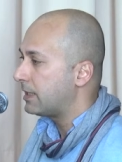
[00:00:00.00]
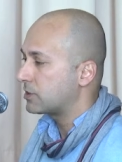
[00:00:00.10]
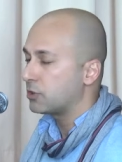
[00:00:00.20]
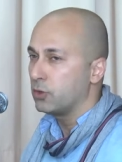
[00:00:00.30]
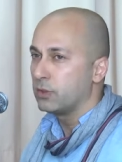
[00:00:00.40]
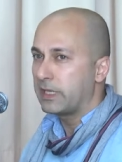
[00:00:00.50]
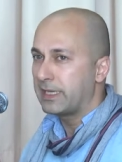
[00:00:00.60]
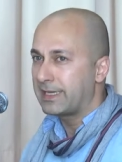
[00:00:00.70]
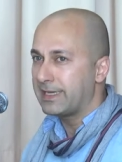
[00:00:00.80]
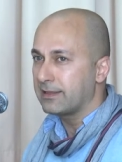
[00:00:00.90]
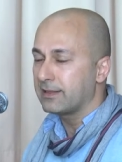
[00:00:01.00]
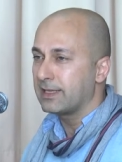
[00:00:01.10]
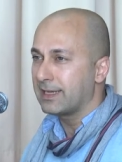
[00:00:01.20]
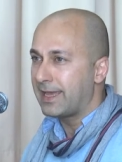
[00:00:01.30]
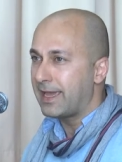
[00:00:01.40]
So, again,
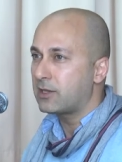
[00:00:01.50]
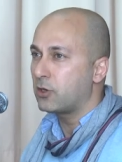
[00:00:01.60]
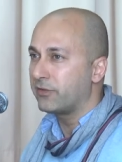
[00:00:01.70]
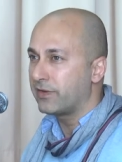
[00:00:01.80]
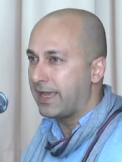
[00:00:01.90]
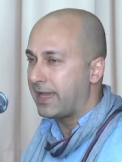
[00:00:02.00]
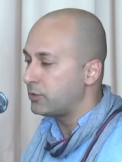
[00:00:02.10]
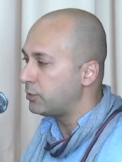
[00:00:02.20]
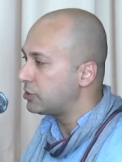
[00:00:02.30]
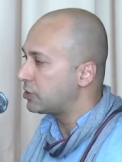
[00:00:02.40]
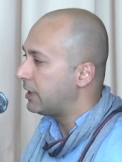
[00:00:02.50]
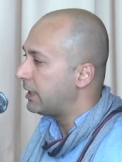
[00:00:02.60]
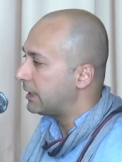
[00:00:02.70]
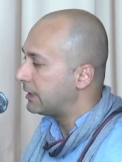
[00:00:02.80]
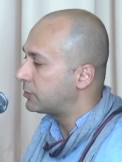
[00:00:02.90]
a lack of language
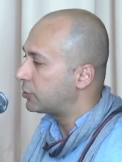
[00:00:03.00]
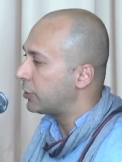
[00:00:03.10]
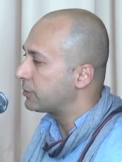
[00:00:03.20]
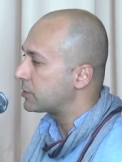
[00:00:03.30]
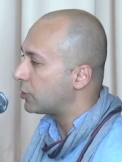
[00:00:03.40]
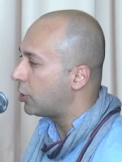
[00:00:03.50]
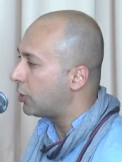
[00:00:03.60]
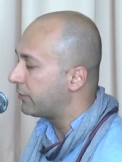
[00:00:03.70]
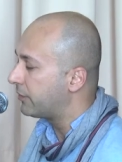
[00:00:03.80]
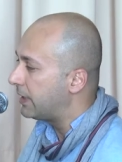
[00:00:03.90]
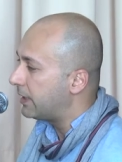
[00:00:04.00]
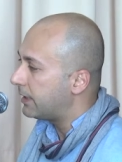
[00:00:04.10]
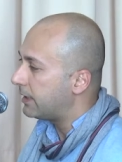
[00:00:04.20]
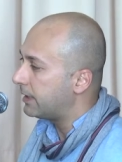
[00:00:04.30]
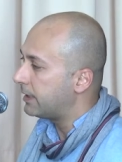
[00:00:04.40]
in terms of
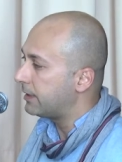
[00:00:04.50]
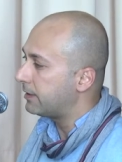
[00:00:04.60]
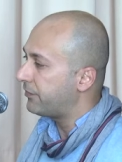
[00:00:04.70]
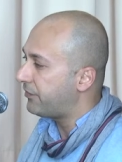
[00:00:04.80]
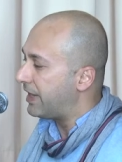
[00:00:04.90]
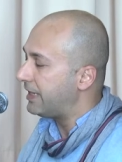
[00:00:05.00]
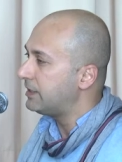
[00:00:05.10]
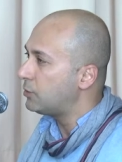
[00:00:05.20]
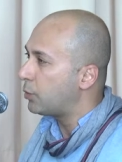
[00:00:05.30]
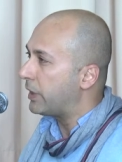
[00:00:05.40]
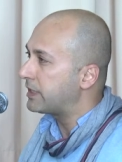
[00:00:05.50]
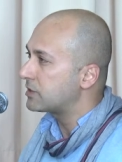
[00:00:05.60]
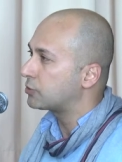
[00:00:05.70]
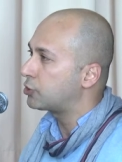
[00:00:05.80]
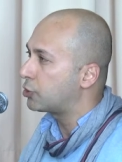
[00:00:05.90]
finding
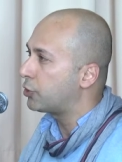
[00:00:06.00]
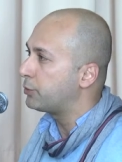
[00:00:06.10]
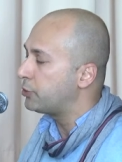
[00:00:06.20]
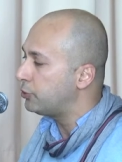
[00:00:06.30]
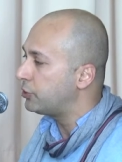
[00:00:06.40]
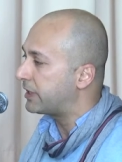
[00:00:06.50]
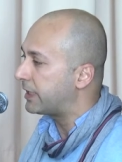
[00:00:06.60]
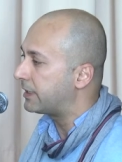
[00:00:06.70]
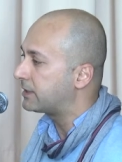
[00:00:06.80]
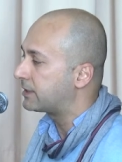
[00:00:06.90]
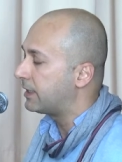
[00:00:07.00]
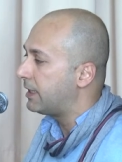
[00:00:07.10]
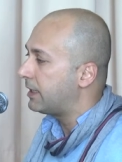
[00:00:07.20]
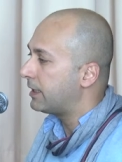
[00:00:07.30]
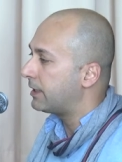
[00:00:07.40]
ways to communicate
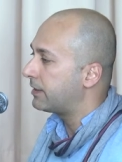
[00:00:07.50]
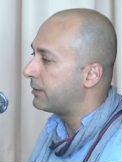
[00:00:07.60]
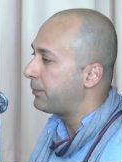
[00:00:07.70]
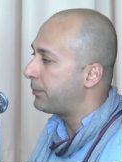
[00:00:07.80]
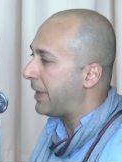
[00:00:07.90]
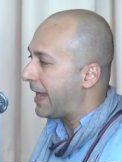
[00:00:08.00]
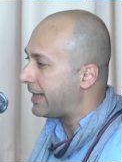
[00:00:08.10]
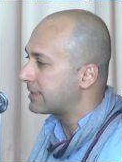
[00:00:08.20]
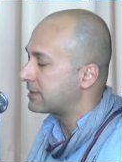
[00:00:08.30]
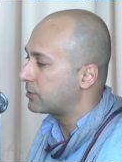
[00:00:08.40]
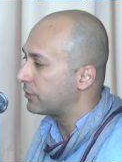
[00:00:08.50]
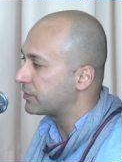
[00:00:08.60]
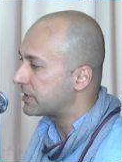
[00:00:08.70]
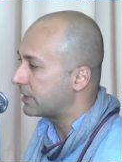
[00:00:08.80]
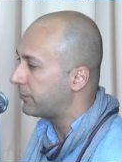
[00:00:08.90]
the past of
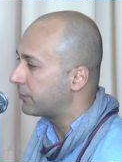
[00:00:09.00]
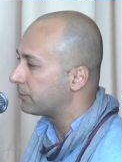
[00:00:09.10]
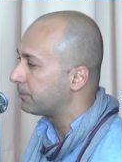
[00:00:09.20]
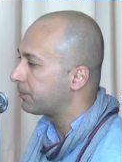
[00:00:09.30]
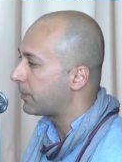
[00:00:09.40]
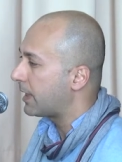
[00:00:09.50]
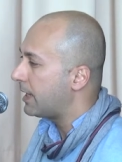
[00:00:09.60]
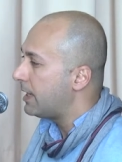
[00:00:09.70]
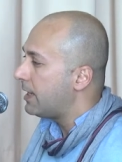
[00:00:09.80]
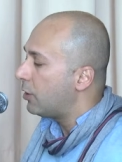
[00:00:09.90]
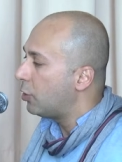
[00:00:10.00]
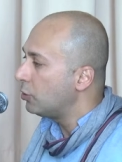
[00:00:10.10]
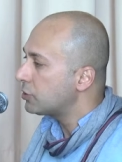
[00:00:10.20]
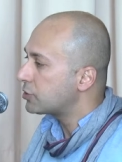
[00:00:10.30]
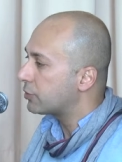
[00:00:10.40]
Seifo.
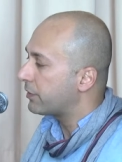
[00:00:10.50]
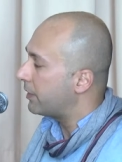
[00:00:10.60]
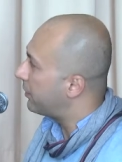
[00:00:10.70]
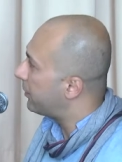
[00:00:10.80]
Also, then